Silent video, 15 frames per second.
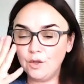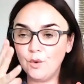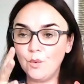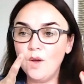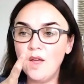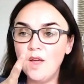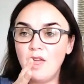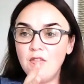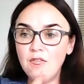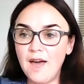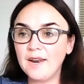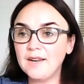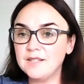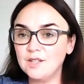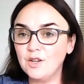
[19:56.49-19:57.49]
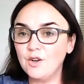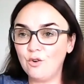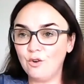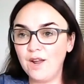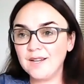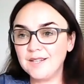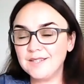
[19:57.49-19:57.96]
You know, that is a
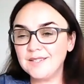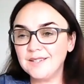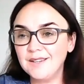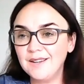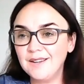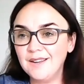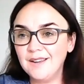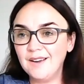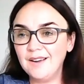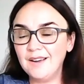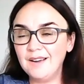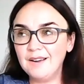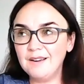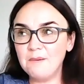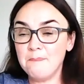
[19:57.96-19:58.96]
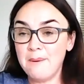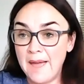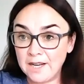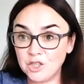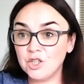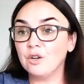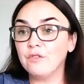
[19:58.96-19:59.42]
great
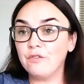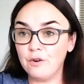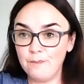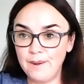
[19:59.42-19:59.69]
measure for